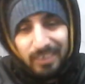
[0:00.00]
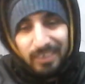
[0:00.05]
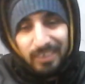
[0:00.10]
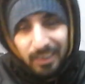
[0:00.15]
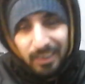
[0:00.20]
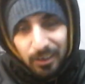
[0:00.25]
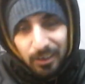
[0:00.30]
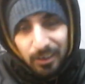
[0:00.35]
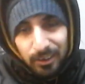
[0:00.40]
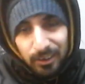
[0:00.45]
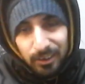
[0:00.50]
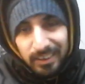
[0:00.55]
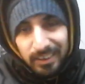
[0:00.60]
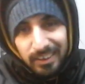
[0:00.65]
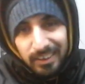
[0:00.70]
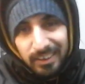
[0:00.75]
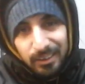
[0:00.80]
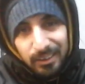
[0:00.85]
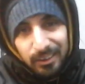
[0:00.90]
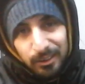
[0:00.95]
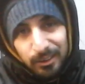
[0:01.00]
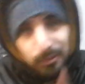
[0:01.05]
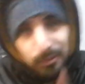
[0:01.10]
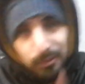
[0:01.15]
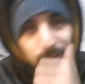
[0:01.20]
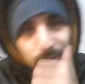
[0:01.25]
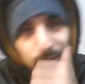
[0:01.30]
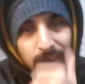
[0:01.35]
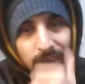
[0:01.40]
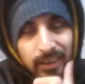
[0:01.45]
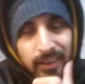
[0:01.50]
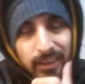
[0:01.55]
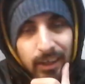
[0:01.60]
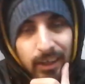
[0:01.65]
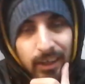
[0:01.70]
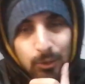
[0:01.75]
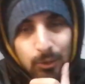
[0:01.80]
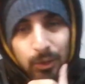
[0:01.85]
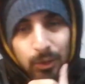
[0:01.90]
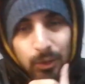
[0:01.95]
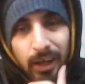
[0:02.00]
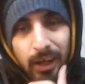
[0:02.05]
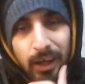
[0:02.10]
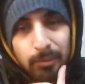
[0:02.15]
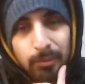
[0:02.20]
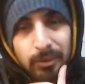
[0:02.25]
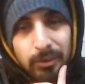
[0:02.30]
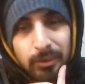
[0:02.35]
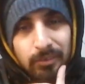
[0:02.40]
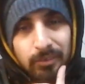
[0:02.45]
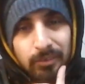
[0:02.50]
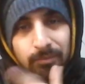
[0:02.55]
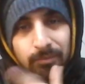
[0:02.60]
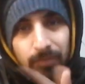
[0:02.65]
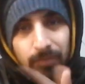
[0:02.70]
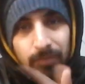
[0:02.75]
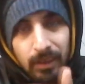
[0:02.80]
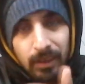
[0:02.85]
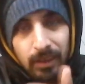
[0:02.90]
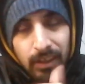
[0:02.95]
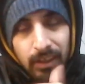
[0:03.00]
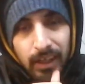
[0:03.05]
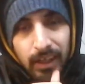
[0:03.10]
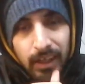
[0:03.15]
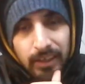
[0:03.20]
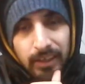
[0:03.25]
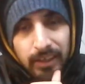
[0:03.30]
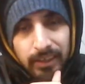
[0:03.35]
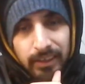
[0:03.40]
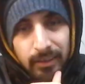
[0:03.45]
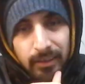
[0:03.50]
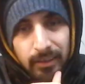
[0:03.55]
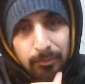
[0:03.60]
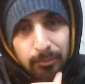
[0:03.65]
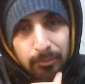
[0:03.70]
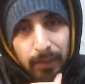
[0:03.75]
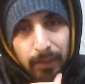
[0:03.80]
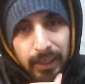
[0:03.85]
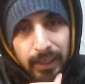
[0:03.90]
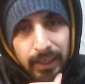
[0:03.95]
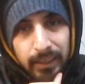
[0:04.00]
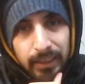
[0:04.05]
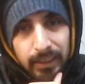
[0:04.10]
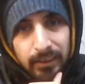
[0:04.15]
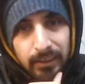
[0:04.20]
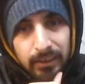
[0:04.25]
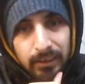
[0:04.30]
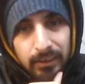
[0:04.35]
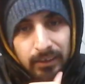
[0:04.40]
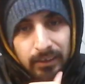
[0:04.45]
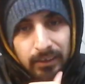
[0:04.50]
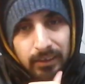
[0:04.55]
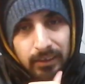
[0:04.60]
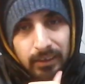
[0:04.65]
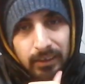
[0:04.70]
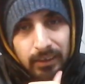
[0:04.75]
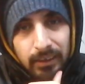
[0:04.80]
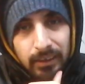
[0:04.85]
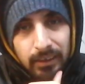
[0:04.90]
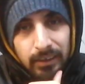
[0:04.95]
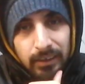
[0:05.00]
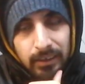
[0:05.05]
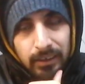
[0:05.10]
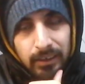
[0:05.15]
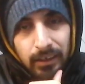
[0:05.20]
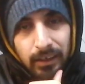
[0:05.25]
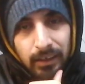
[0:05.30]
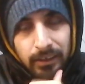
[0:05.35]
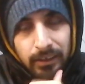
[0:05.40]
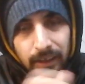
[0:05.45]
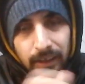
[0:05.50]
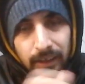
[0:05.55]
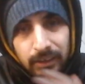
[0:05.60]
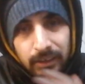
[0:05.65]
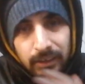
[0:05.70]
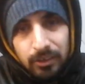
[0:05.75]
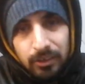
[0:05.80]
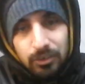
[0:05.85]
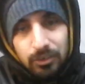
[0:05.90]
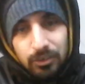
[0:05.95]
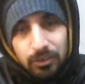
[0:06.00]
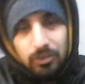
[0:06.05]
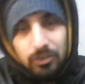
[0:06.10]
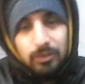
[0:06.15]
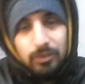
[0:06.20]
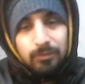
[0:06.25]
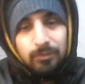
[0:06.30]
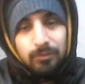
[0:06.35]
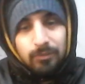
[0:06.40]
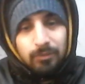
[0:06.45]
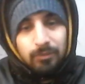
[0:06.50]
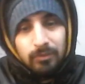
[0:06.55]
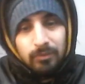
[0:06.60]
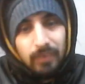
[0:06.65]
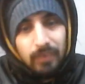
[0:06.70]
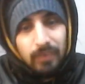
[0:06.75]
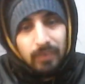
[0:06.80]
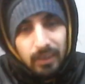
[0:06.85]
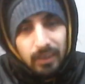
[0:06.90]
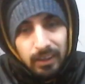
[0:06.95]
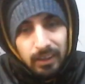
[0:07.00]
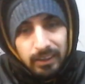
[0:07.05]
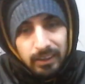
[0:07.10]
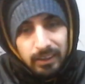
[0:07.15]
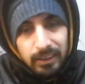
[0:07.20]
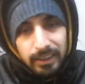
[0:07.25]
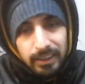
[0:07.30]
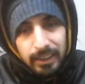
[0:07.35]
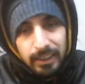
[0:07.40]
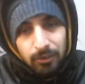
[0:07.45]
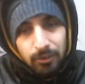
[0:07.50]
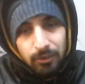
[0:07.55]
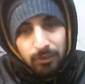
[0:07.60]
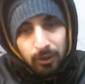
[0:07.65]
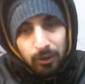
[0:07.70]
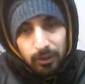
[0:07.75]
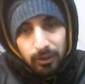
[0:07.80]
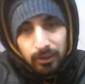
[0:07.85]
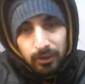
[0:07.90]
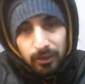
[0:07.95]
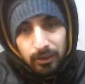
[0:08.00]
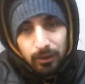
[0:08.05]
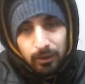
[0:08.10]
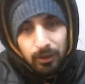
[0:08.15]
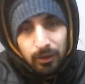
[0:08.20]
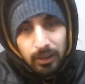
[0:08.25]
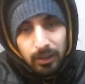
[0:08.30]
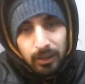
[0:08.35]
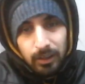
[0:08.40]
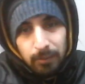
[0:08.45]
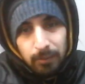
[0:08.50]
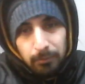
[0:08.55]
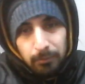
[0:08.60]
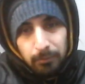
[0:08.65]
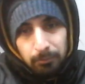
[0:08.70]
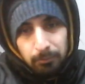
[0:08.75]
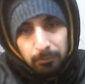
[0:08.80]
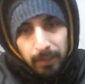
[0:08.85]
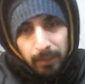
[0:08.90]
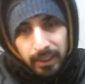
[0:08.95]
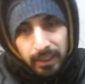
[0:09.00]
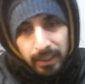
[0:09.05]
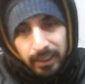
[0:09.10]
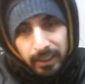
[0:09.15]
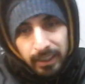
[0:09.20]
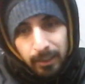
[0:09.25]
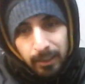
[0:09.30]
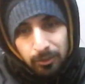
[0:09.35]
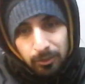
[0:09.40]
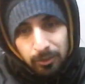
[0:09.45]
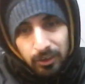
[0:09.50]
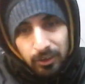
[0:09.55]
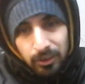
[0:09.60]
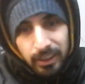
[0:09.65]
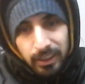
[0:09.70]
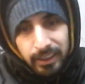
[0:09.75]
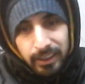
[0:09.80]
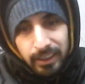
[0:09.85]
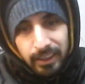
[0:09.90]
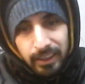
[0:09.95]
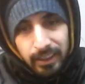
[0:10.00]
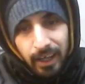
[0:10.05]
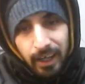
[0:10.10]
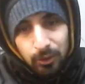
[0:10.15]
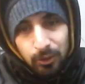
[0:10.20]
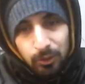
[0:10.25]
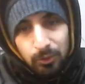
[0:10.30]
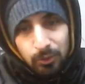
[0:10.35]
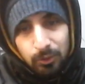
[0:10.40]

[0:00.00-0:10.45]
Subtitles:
Look, I know what happened. I think my adductors they gave out. My hips are getting narrow.